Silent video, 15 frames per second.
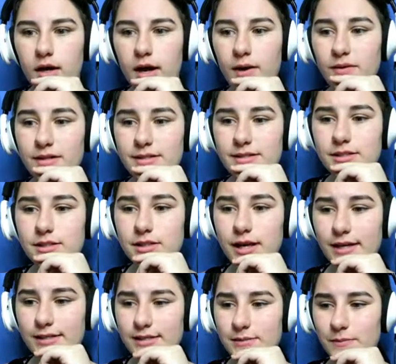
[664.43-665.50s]
How are these
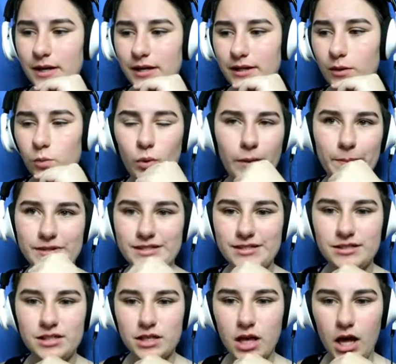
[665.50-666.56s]
guests smuggling weapons
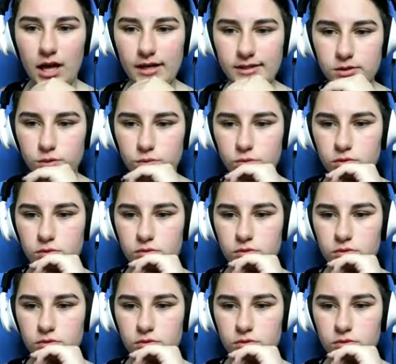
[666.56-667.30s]
into the castle?